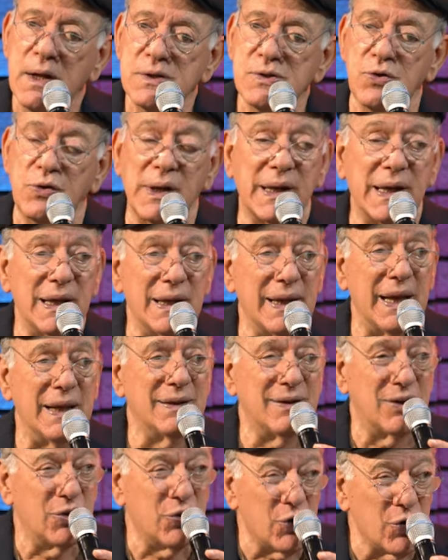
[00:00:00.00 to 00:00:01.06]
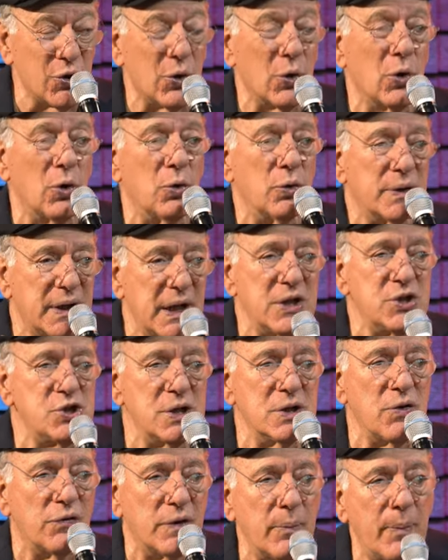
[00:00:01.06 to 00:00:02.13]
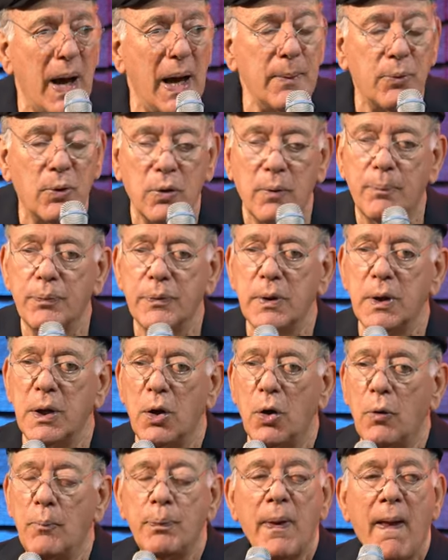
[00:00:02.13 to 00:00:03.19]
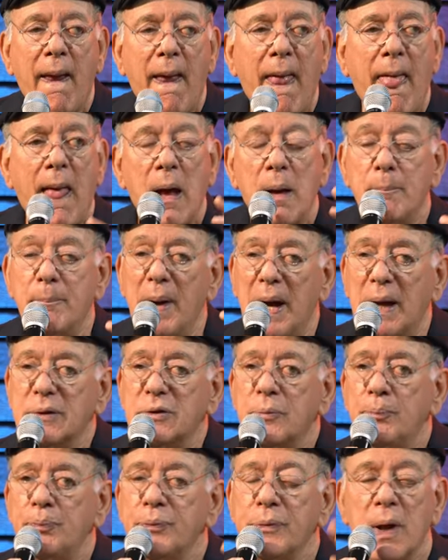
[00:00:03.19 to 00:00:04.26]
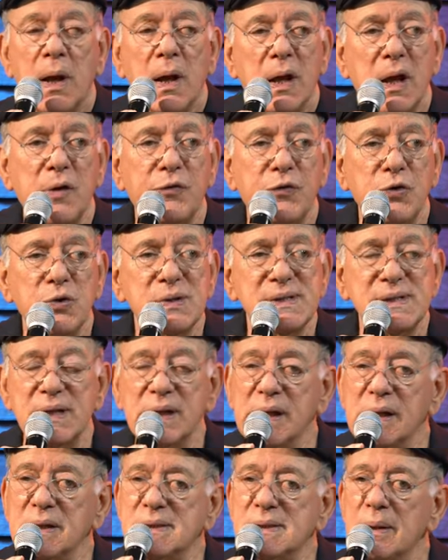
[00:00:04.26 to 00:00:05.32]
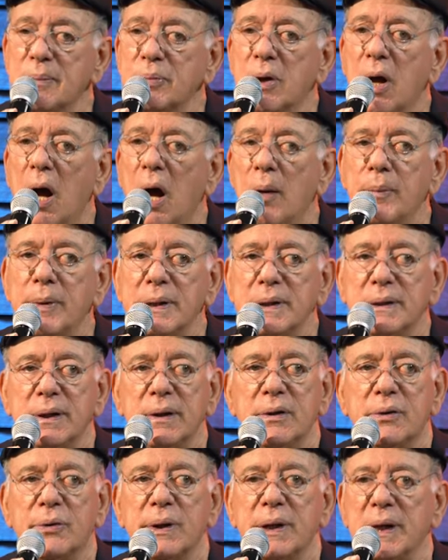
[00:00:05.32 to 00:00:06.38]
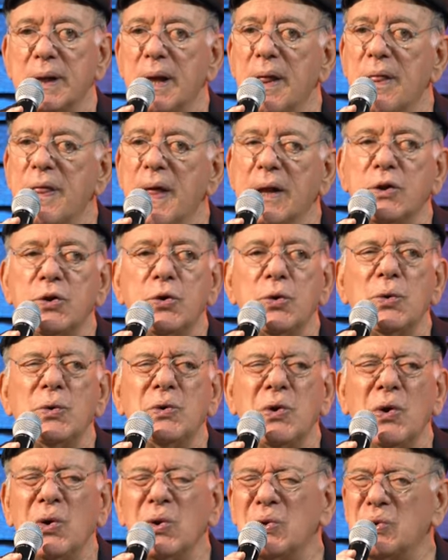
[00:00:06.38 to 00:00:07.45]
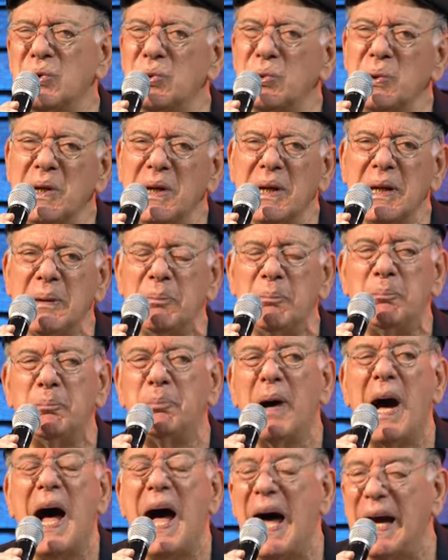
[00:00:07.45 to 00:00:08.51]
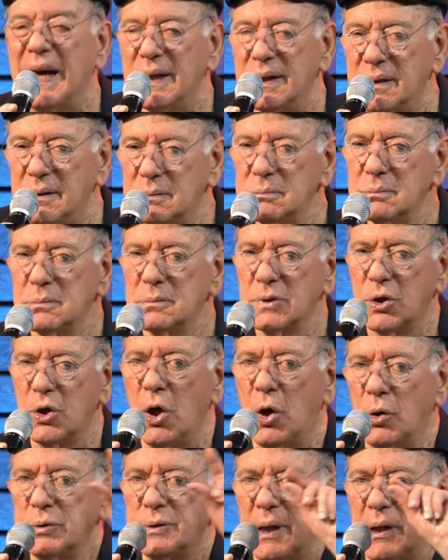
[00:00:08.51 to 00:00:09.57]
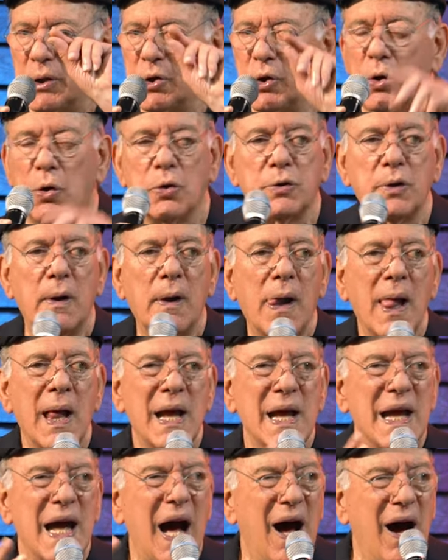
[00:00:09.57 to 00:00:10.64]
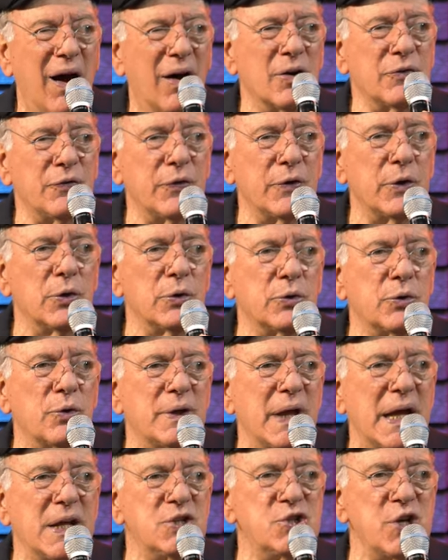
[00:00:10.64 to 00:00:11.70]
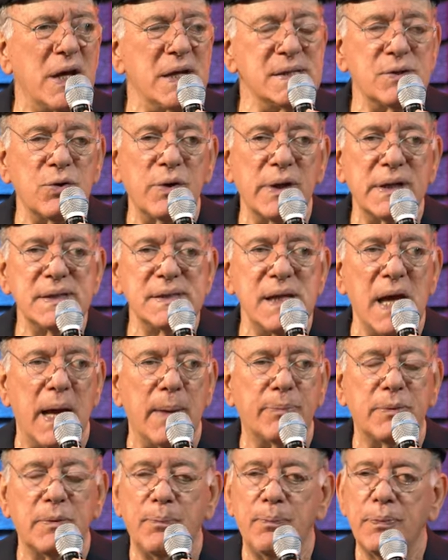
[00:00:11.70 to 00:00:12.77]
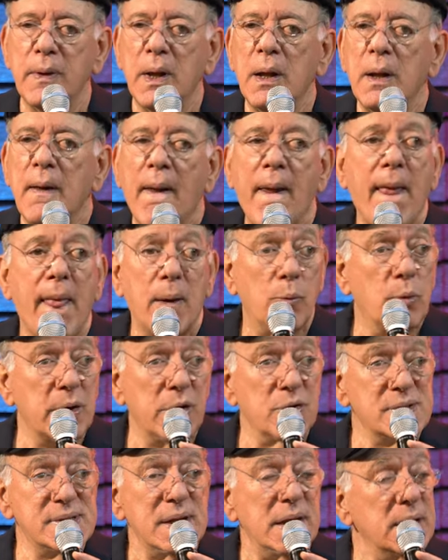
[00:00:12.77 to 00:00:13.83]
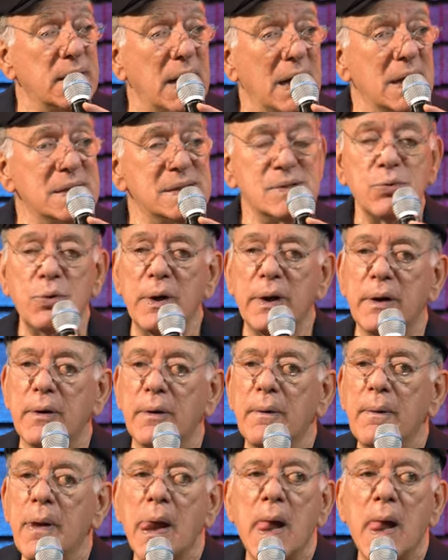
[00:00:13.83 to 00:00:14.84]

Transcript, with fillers: so they can get true teaching of the Bible, you know. But if you see some commentary that you don't really buy, quote unquote, hard for you to digest or accept, when you see it elsewhere,